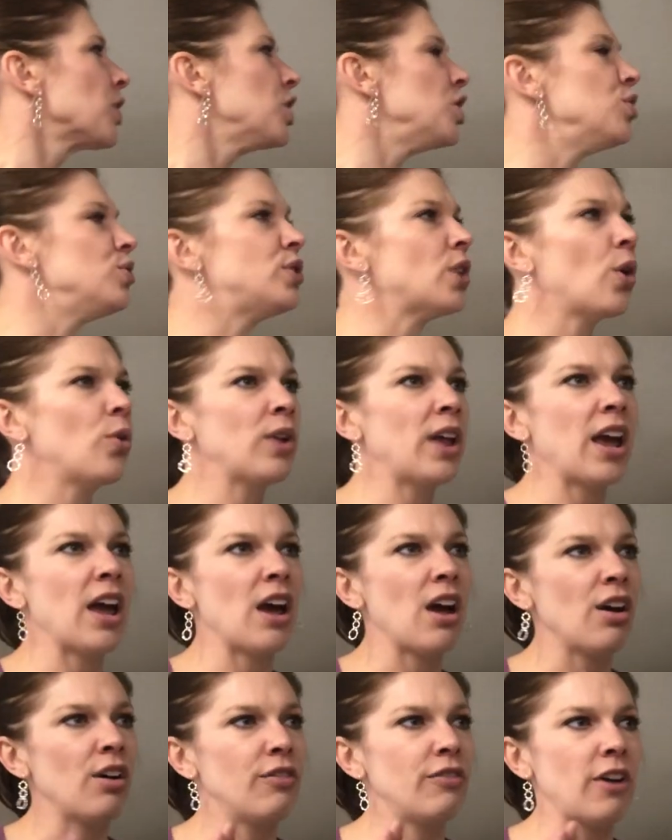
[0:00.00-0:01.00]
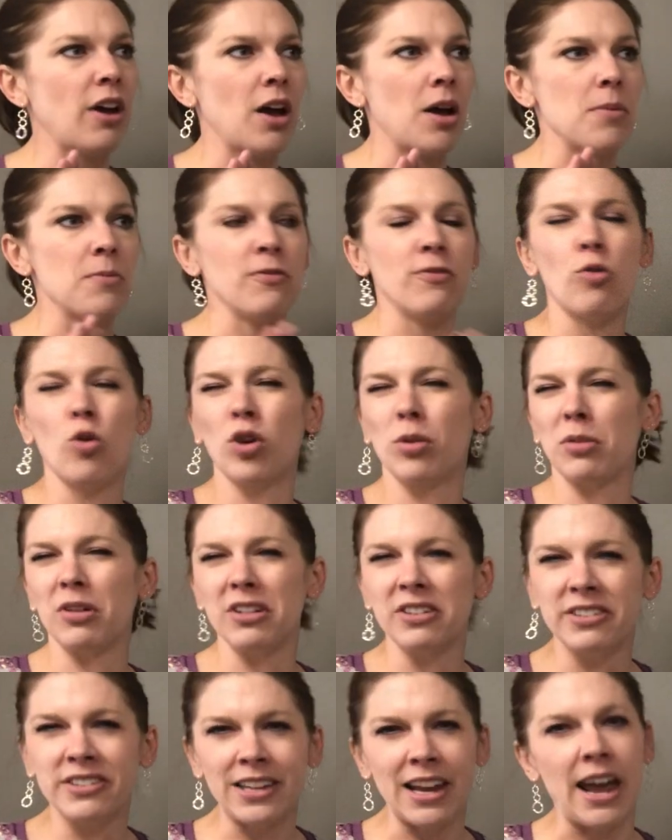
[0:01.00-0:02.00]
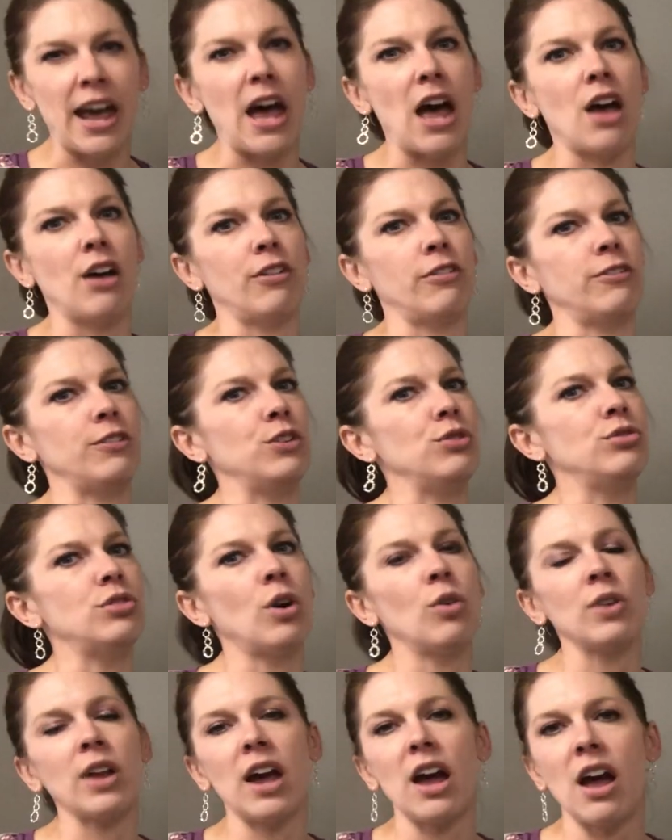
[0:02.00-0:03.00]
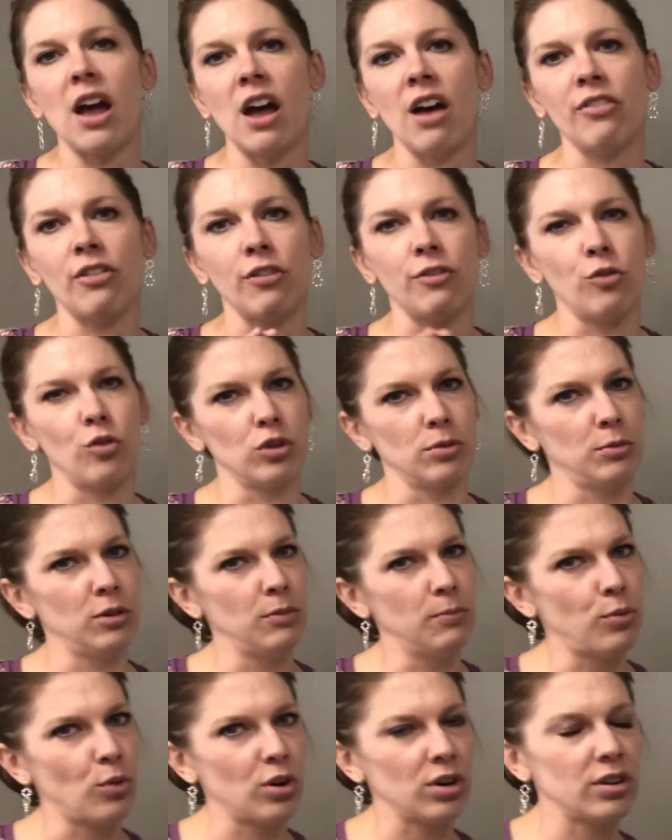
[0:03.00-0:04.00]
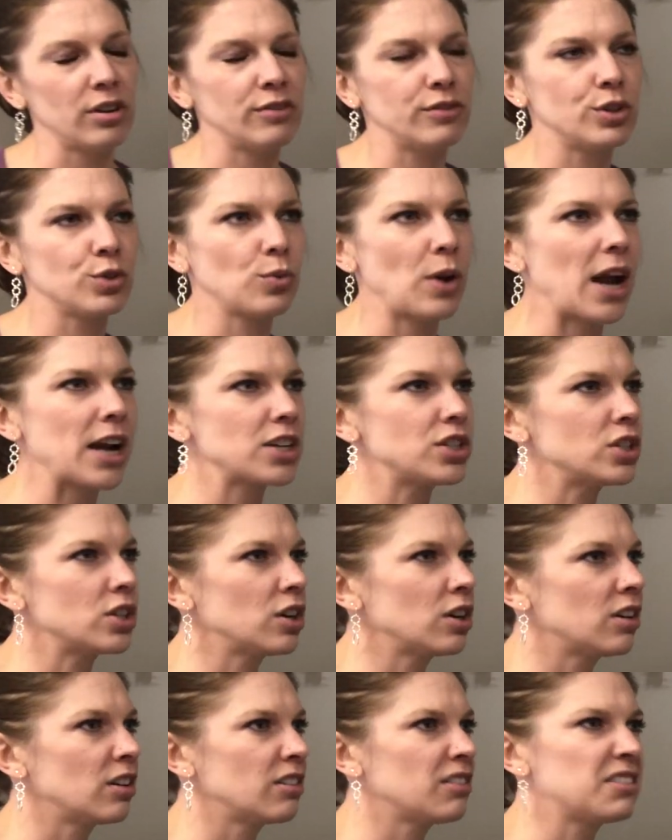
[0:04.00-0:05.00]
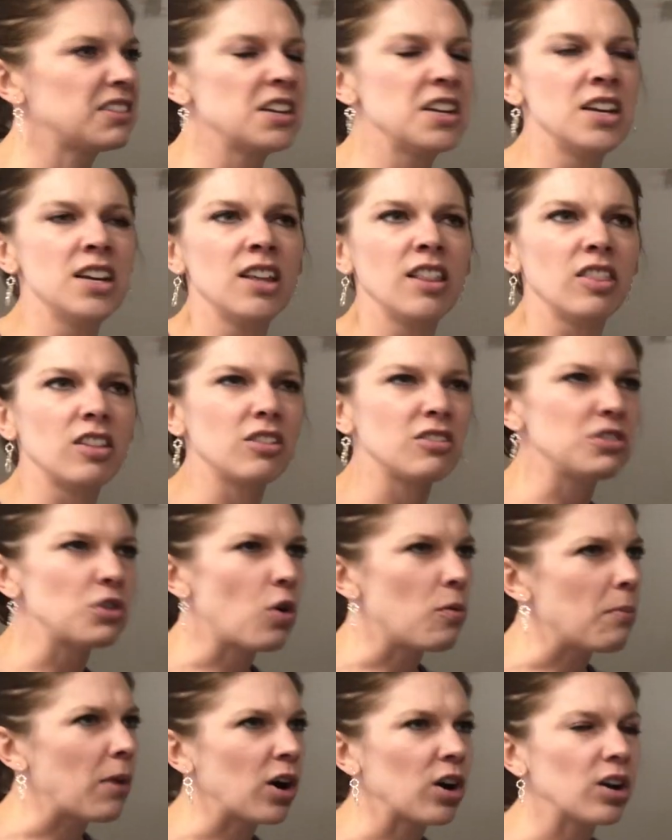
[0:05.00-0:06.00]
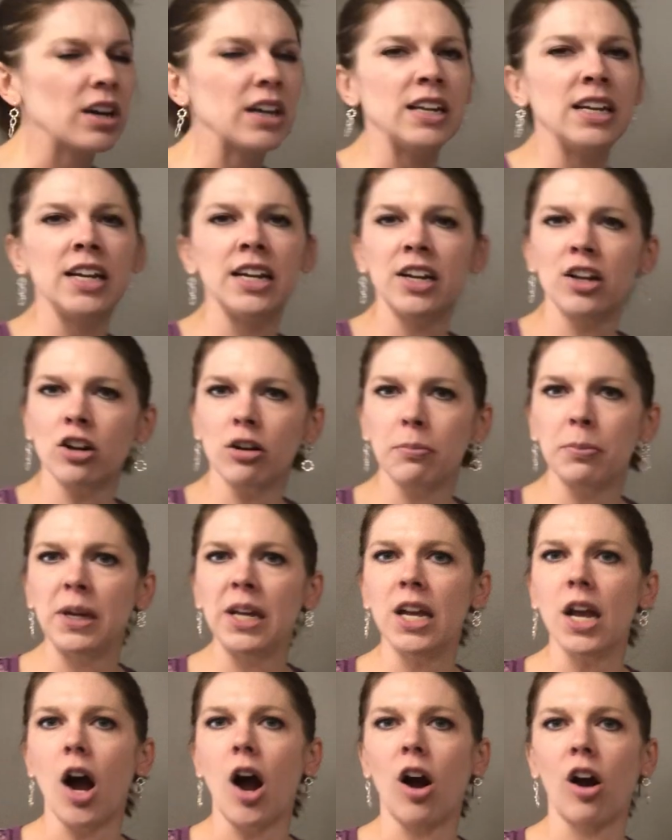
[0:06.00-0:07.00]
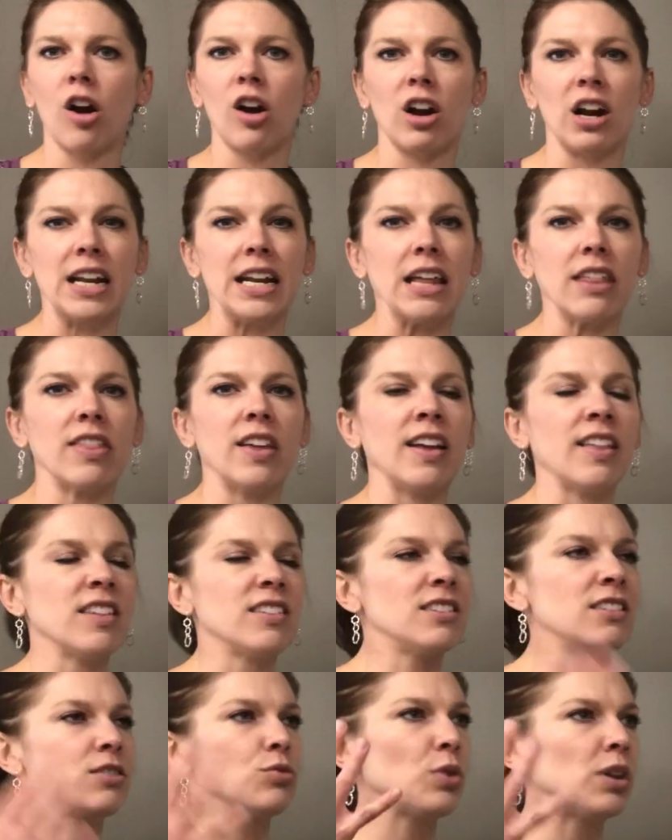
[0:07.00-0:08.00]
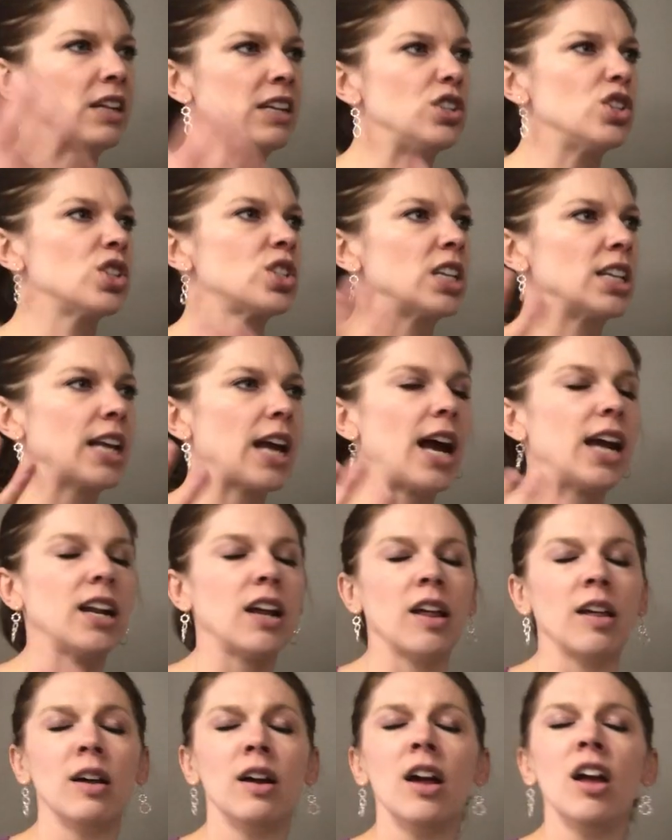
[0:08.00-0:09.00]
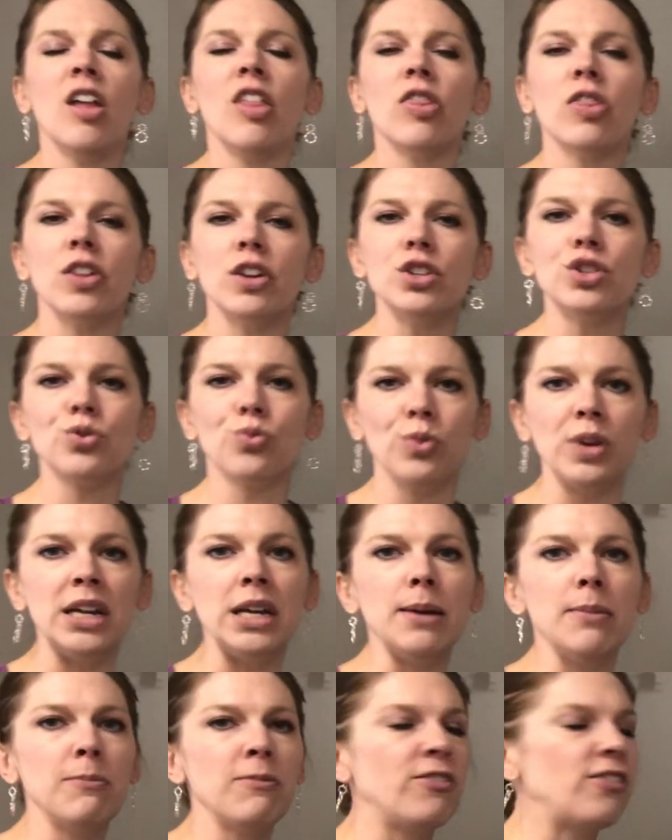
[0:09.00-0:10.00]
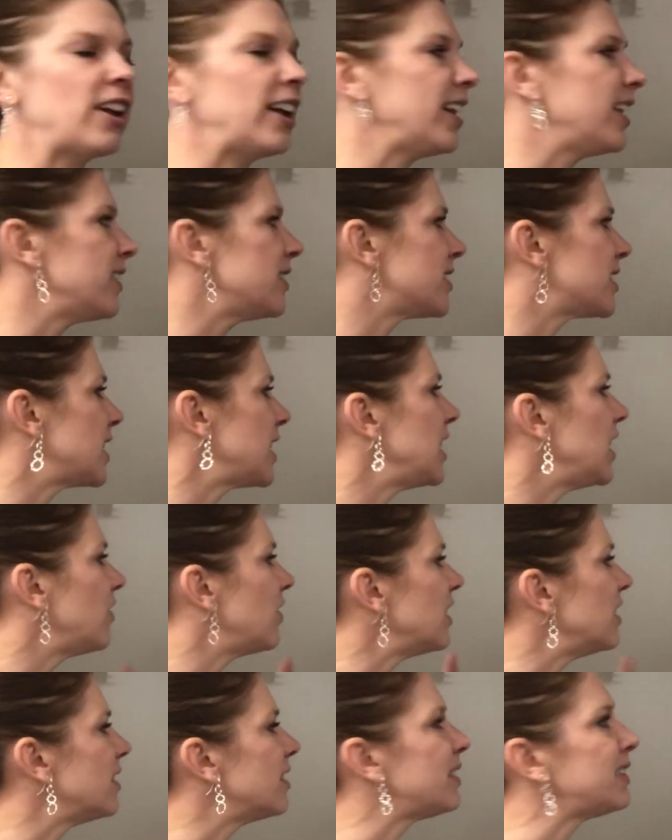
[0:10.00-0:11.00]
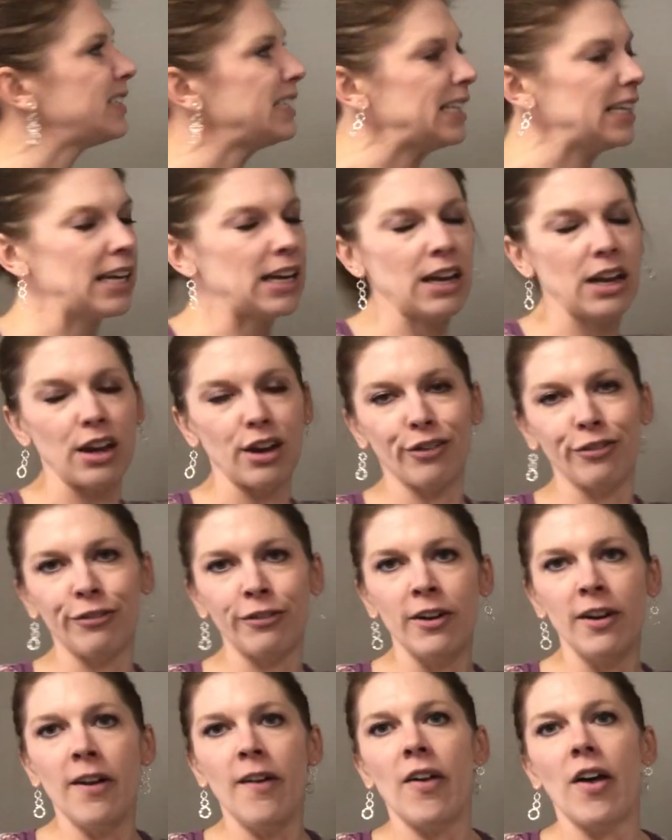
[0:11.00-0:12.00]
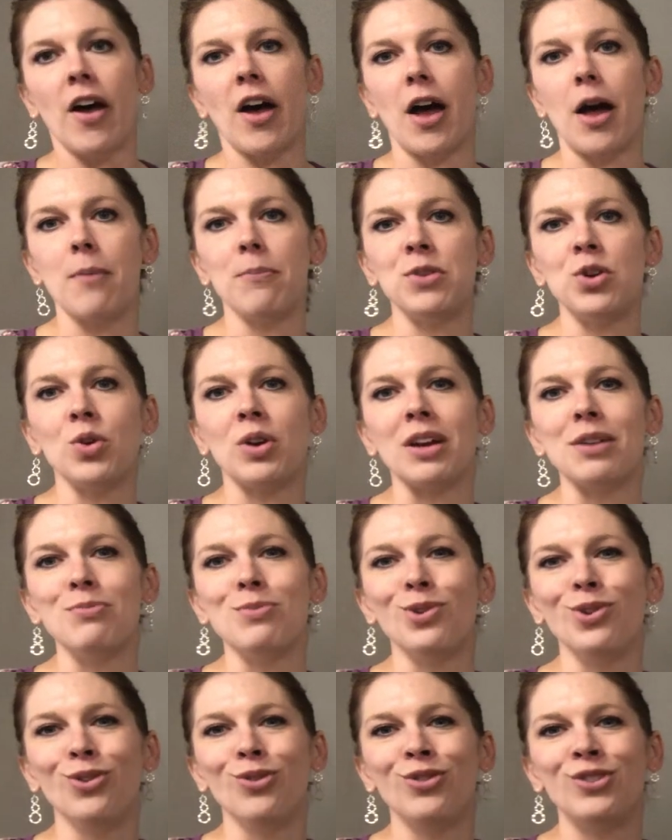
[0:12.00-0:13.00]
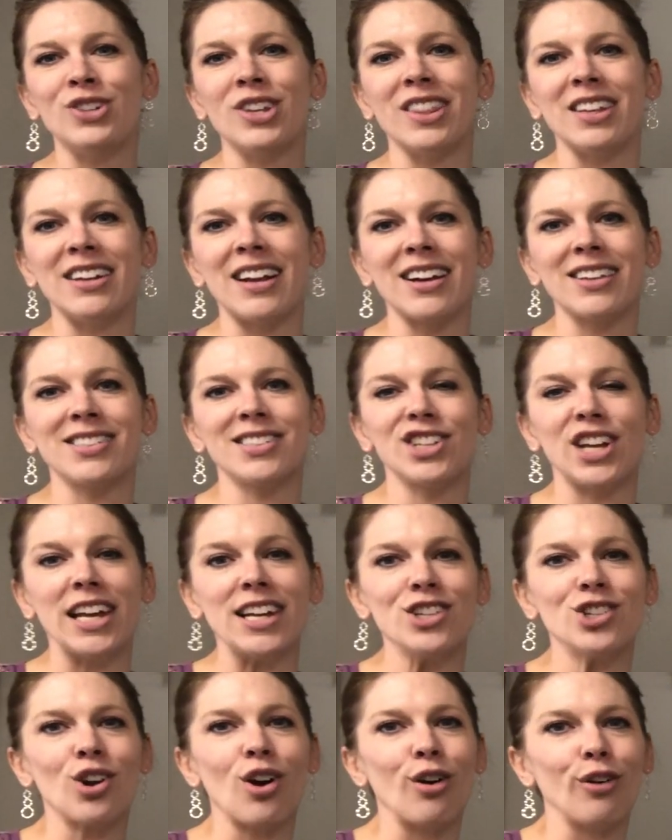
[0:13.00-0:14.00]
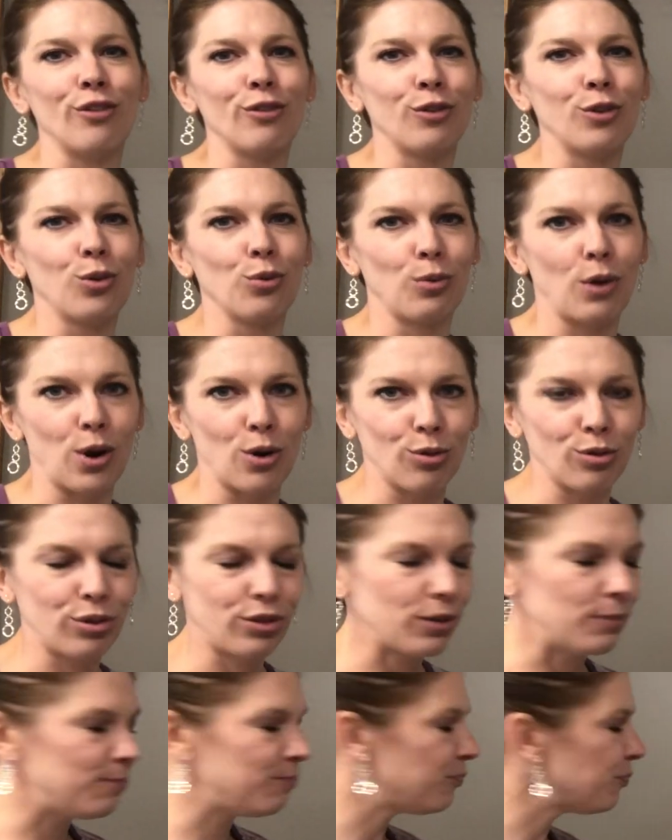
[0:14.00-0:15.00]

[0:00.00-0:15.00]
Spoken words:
You don't have formal staff, you don't have a formal board of directors, there's no marketing or PR or anything. This is really just in kind of the dream phase to even see if you can move to the next stage of growth.